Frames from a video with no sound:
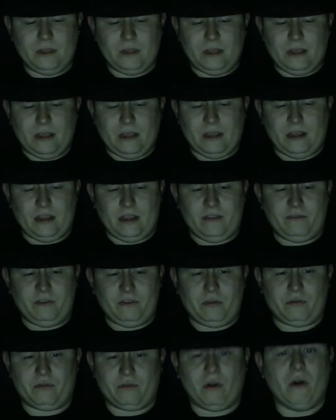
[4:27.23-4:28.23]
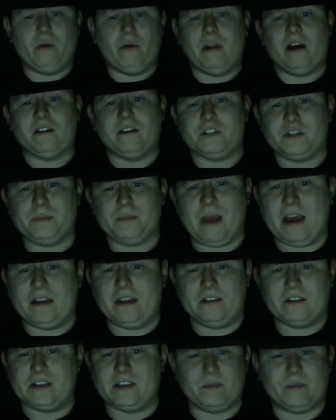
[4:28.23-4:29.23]
if you throw large
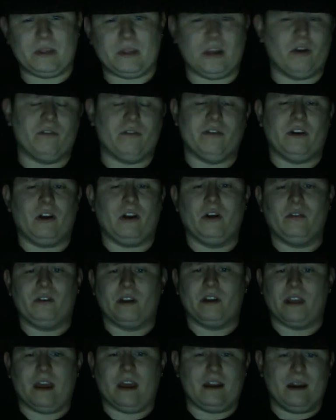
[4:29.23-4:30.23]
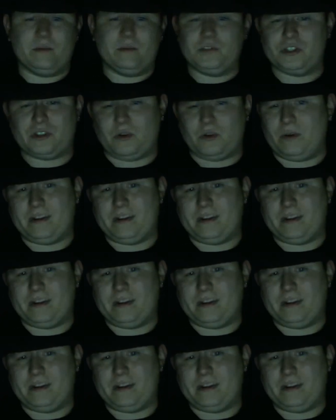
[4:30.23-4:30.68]
spiders at me over and over again, I'm just going